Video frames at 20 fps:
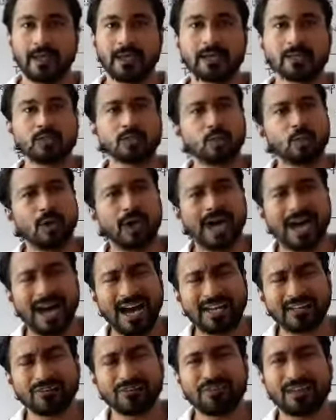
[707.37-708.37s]
So
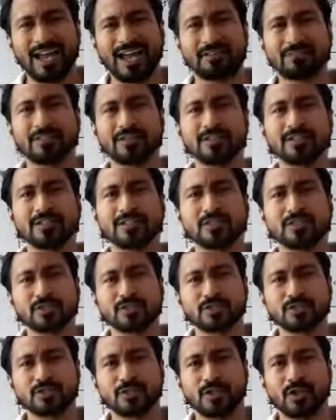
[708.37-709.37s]
are flowers,